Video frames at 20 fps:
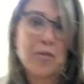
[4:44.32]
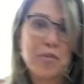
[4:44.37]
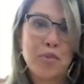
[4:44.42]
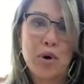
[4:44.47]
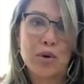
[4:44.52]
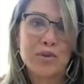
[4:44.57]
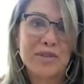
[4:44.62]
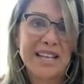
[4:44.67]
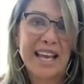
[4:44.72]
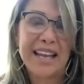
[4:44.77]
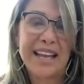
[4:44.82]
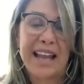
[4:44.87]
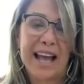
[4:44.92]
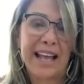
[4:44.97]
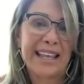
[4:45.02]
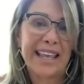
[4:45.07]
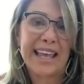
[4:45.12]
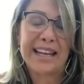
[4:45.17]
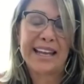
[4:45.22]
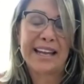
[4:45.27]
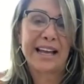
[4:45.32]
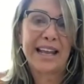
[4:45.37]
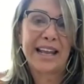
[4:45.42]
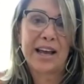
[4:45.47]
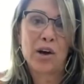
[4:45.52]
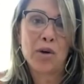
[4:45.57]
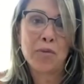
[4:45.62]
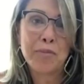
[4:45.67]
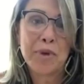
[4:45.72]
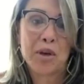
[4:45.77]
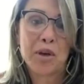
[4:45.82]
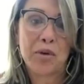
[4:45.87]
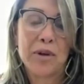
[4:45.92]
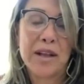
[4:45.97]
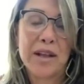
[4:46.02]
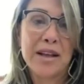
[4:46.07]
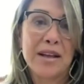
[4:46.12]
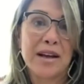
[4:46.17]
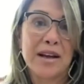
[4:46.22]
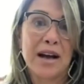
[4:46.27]
Pro 10. I cannot help you.
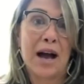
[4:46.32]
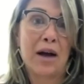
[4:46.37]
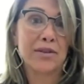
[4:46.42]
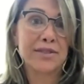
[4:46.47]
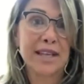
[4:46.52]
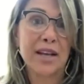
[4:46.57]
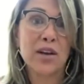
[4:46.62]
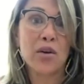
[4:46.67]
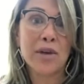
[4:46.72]
I was like,